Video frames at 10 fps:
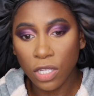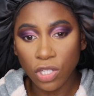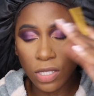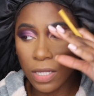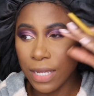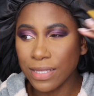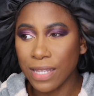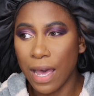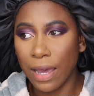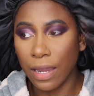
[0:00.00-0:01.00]
Just like
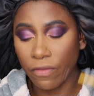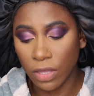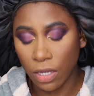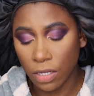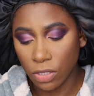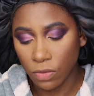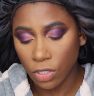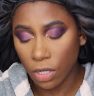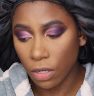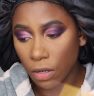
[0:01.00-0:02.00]
tie everything into
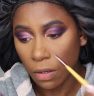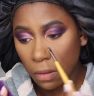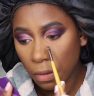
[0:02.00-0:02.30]
each other.